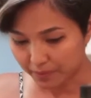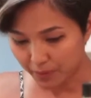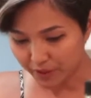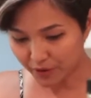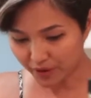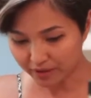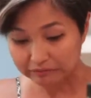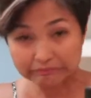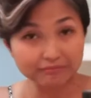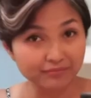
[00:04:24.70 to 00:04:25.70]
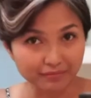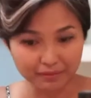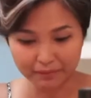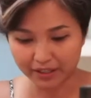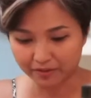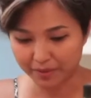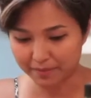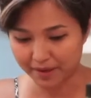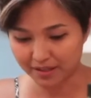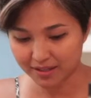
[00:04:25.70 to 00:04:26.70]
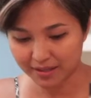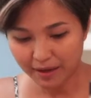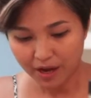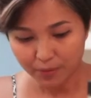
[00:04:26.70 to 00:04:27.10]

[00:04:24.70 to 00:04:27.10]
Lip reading: When you're kind of made a mess,